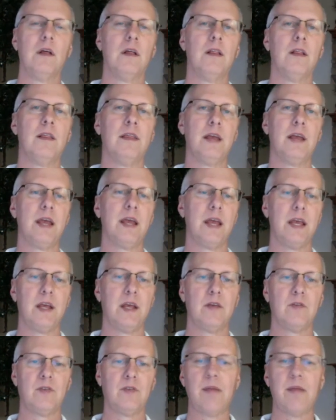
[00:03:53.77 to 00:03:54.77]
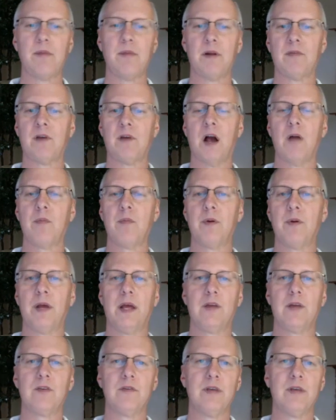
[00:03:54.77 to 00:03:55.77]
The statement of
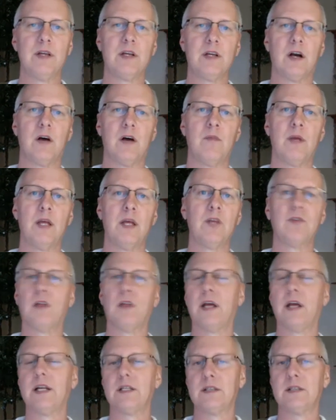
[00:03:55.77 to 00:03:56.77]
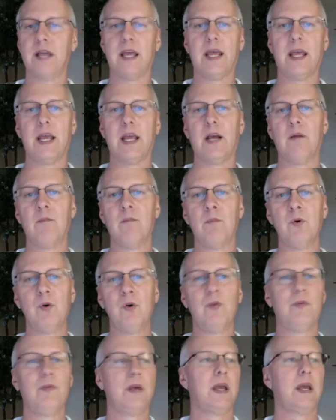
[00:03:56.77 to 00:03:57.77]
comprehensive income is like taking a
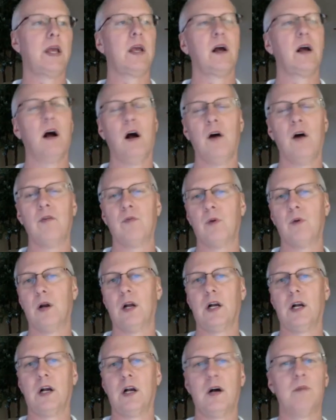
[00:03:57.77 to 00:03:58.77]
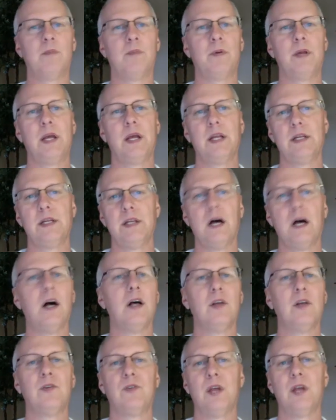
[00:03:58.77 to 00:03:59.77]
movie of what a company
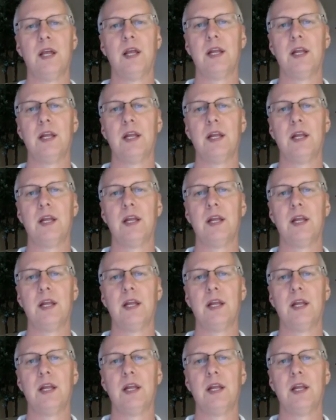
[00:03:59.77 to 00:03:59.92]
does in